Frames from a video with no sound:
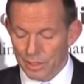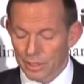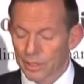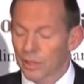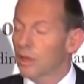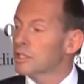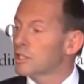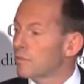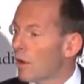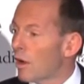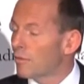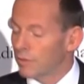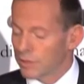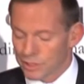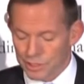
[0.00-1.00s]
loss of
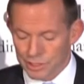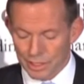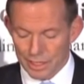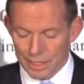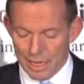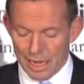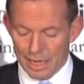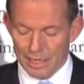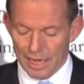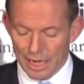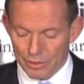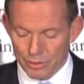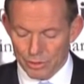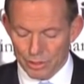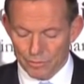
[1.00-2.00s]
office and
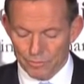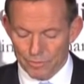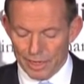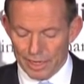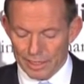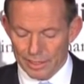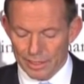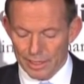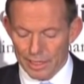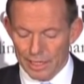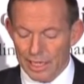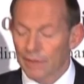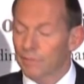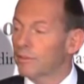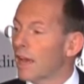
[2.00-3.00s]
electoral defeat
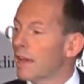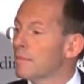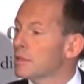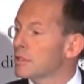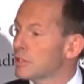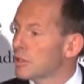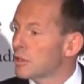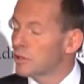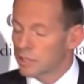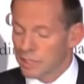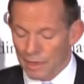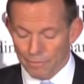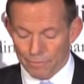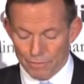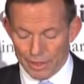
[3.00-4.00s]
if they misuse
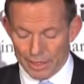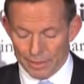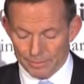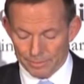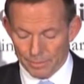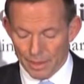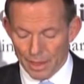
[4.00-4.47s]
their freedom,